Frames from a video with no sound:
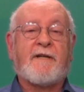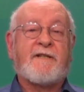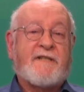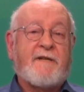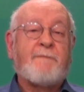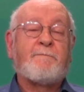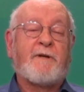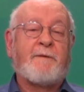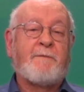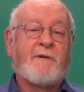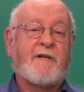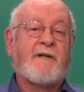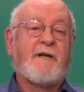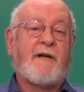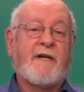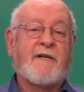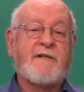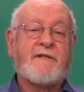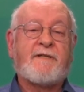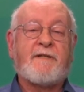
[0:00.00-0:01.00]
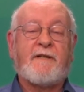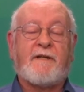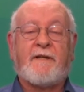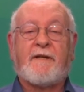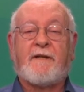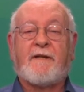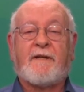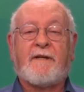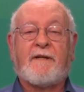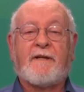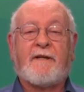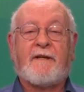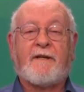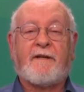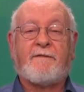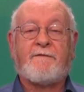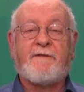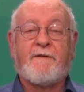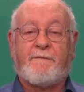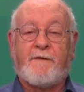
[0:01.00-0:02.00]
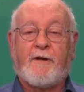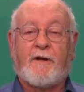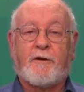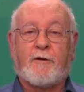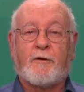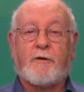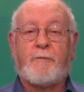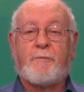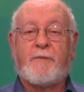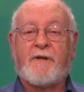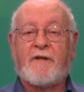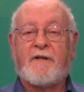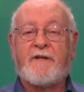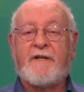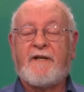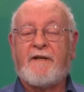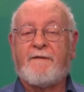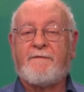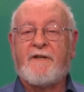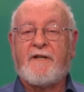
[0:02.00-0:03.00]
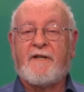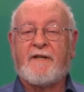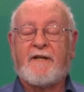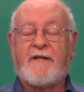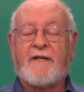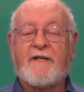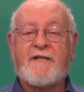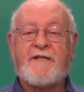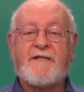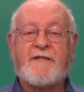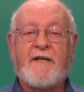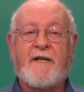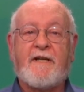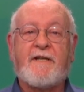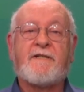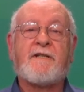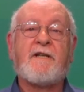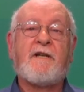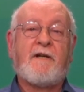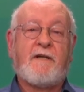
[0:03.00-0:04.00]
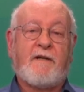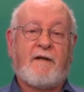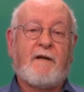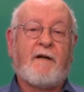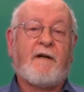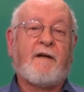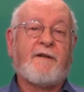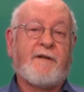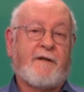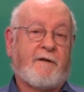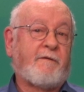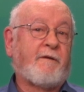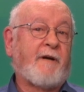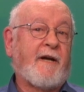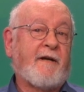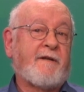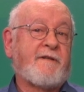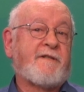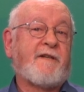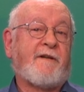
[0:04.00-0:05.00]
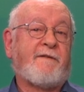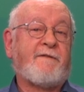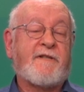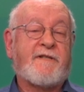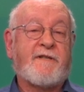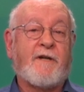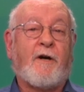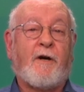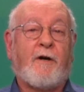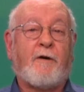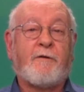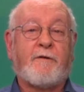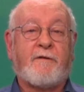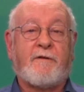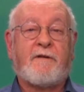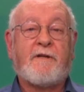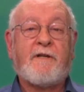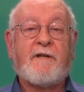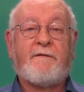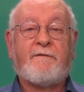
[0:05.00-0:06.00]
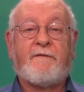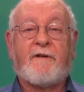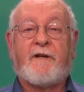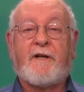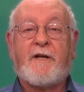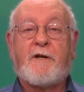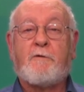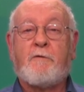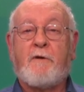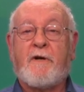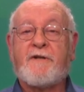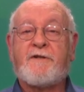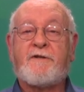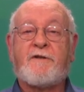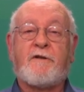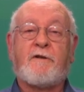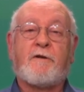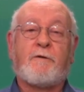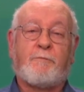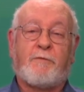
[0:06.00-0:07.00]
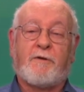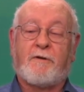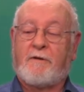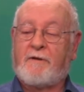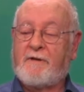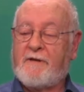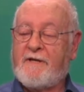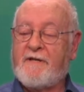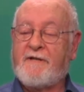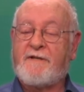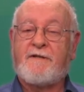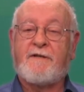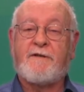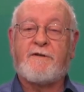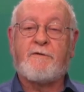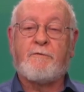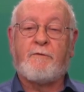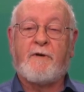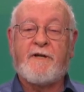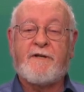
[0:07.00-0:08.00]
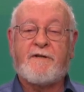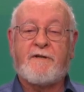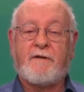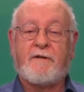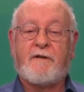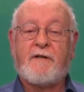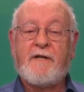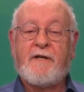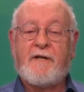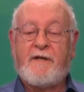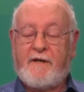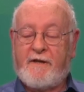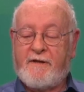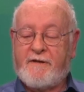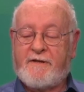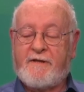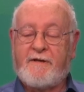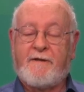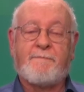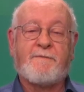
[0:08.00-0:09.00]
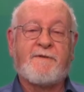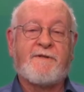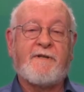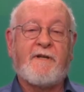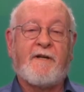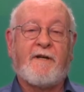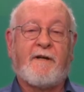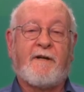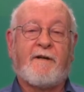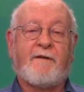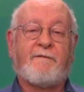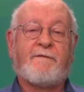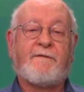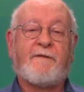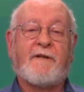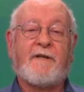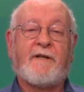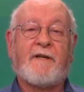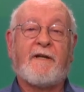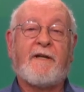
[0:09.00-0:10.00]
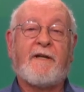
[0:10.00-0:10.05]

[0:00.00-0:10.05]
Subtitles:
simply because of the vulnerability of the United States on the grounds of its own very questionable situation in terms of